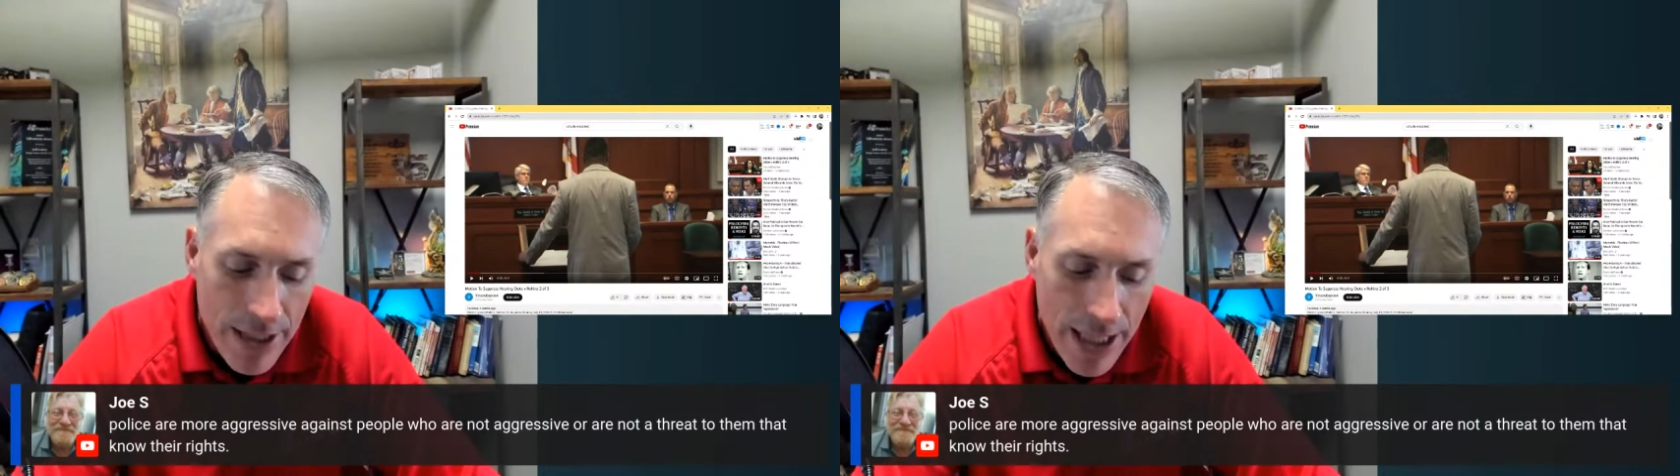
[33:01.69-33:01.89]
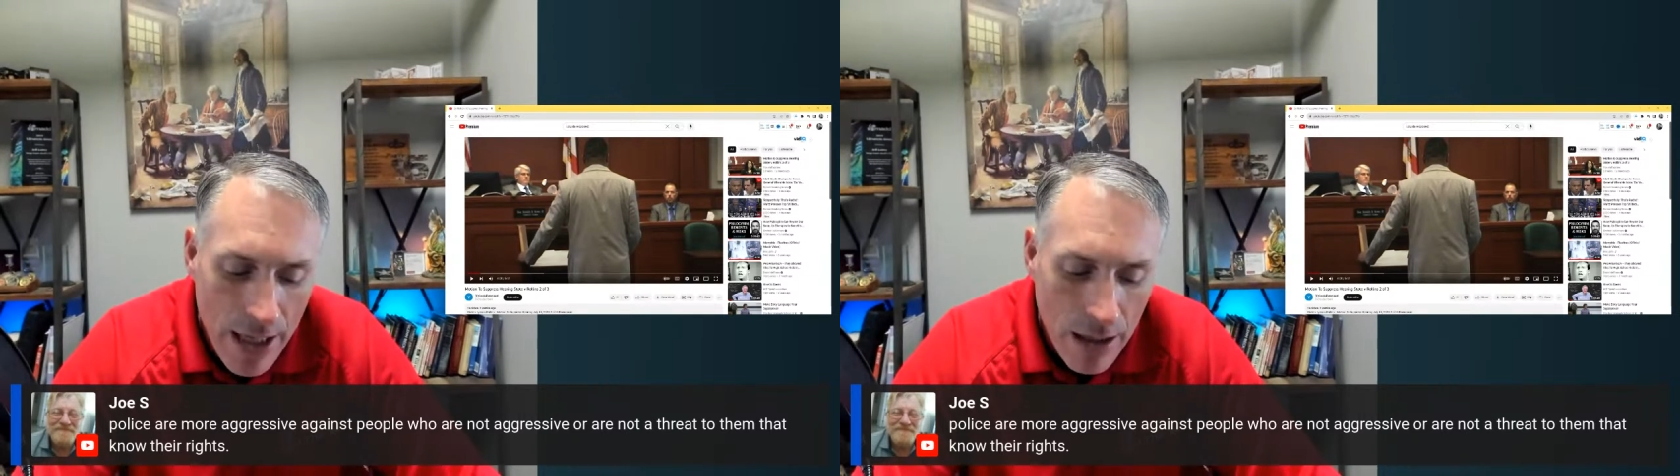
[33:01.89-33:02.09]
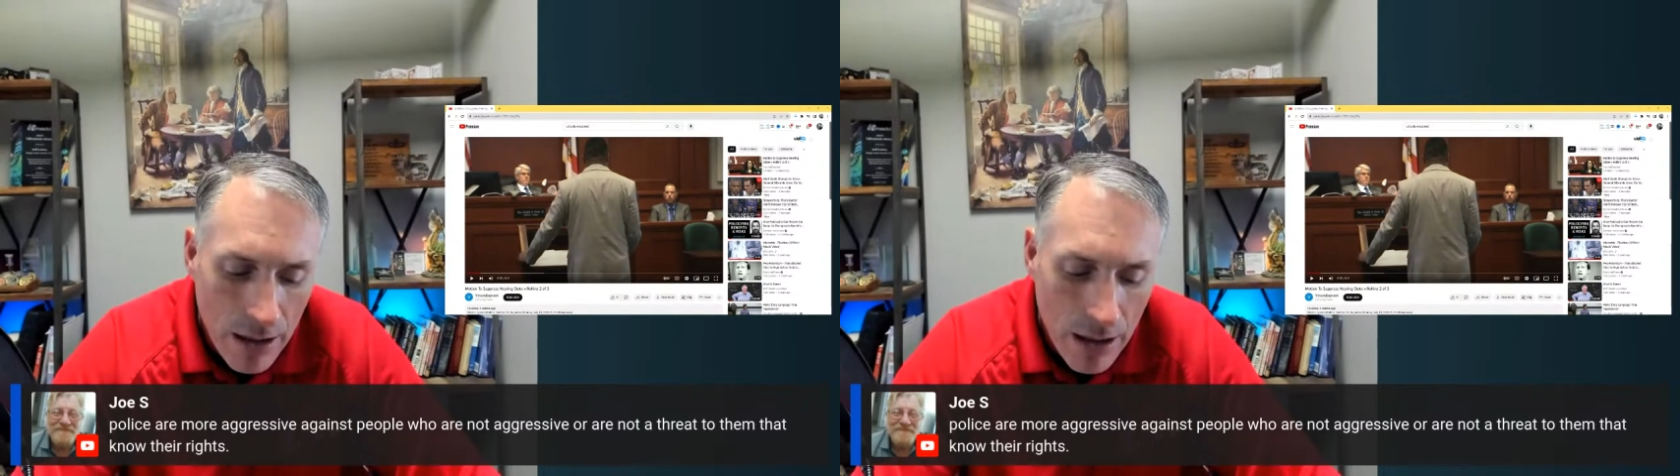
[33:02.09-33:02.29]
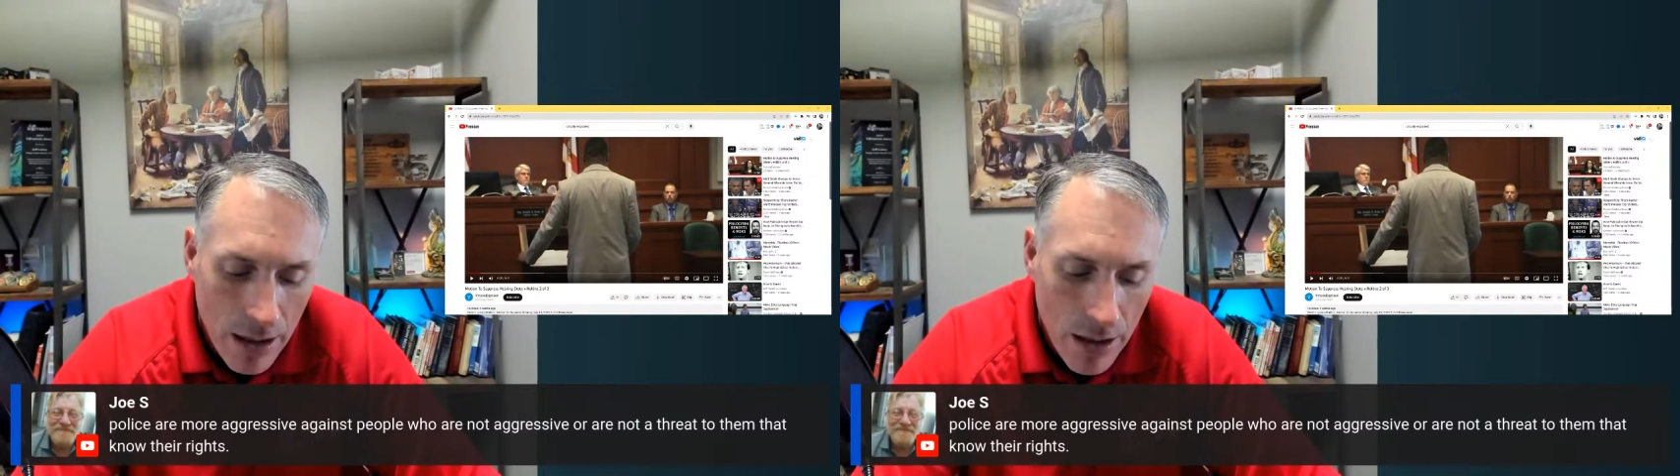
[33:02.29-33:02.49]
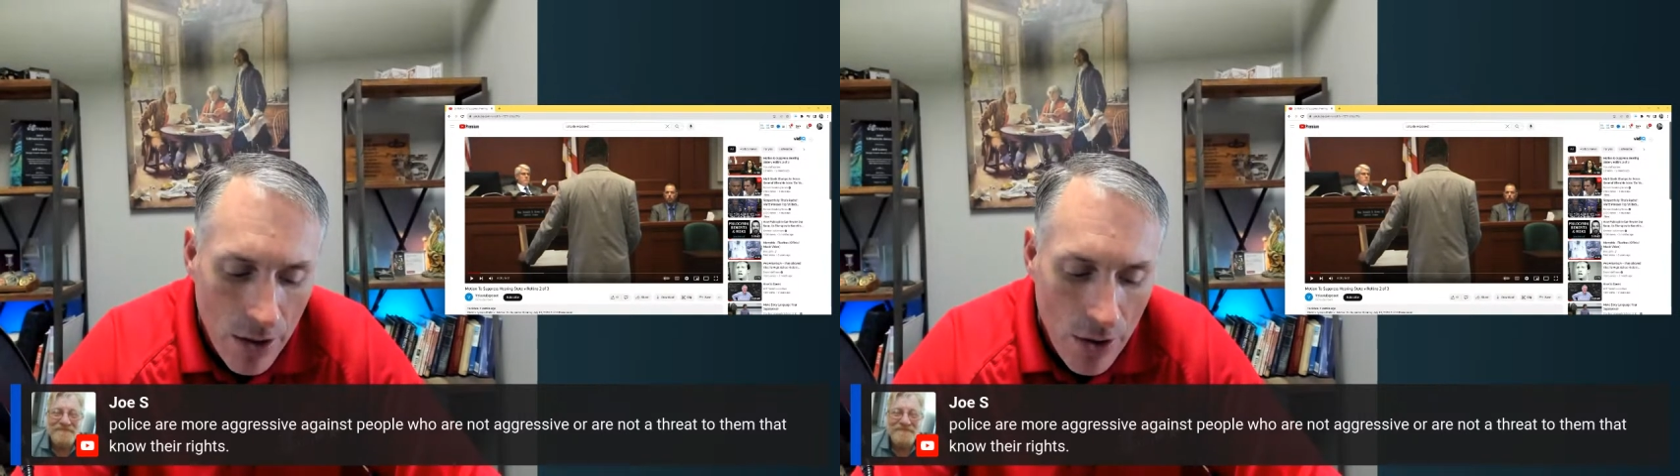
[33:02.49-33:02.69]
there
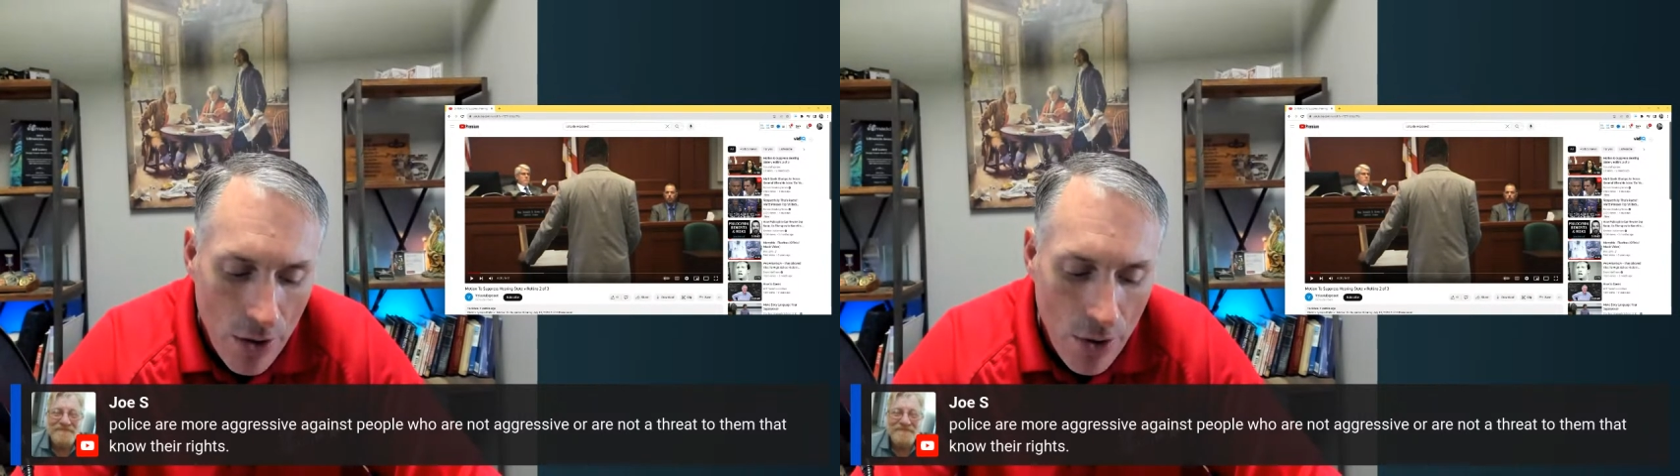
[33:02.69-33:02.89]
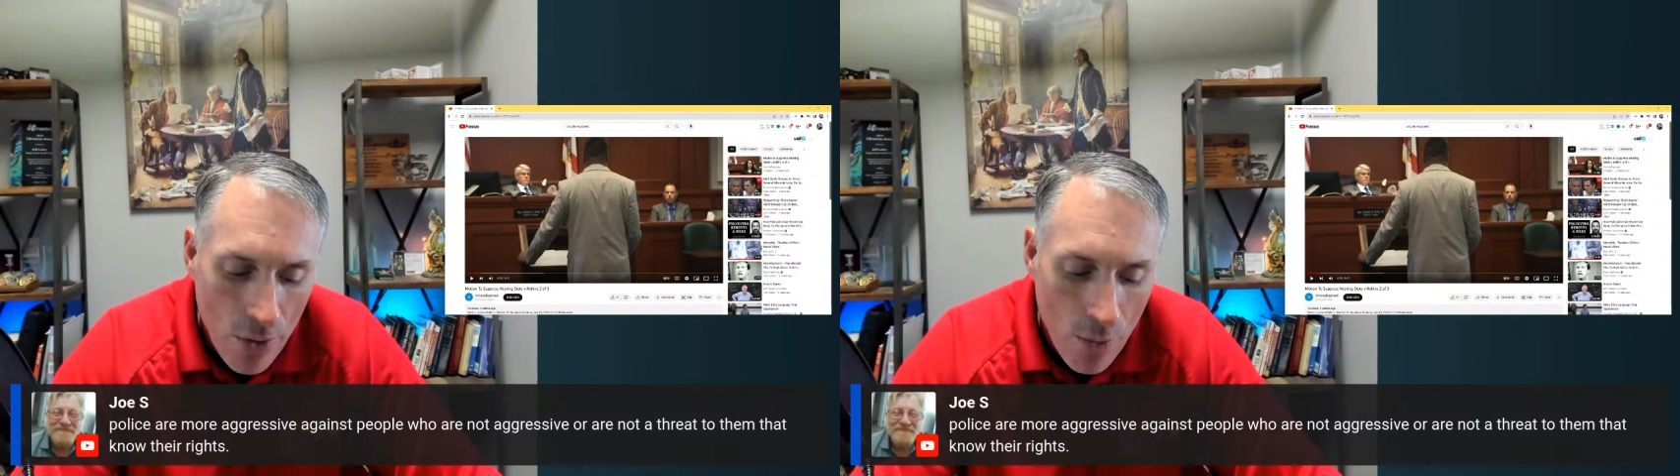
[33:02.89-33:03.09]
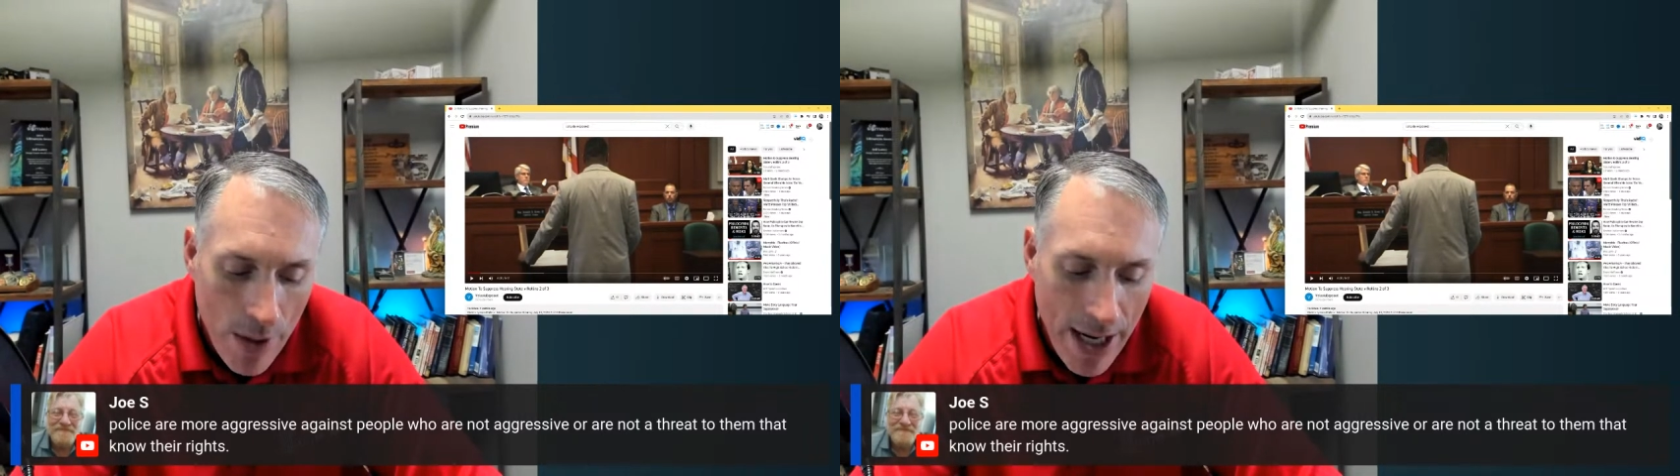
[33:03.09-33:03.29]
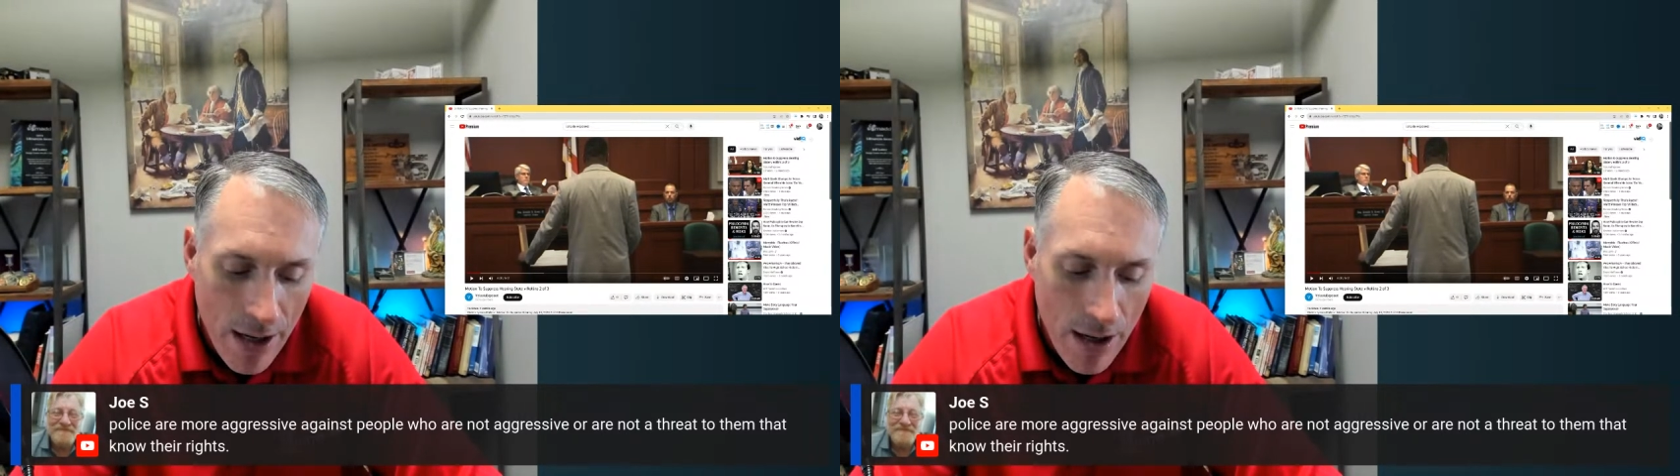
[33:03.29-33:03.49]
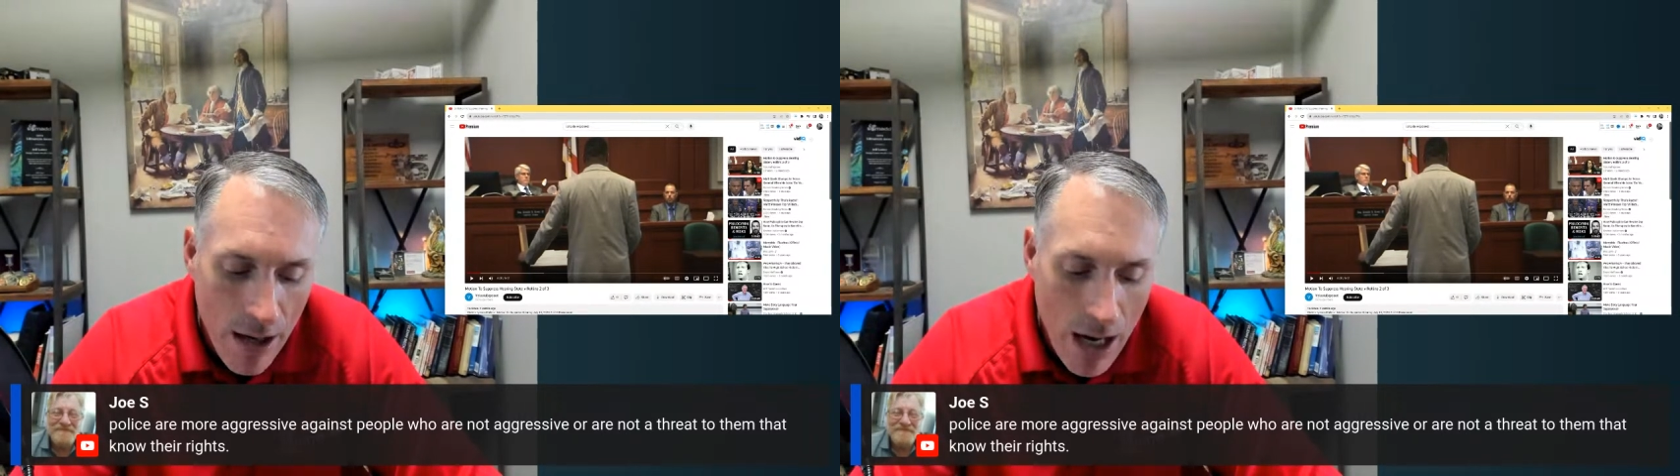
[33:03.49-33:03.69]

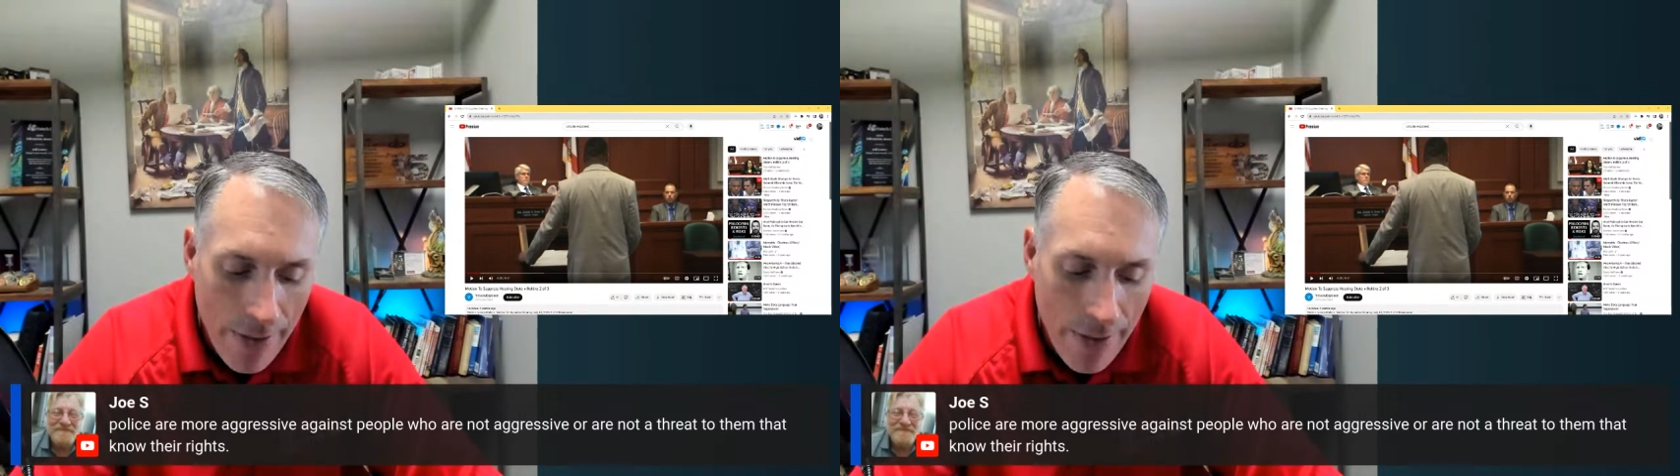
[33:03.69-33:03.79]
where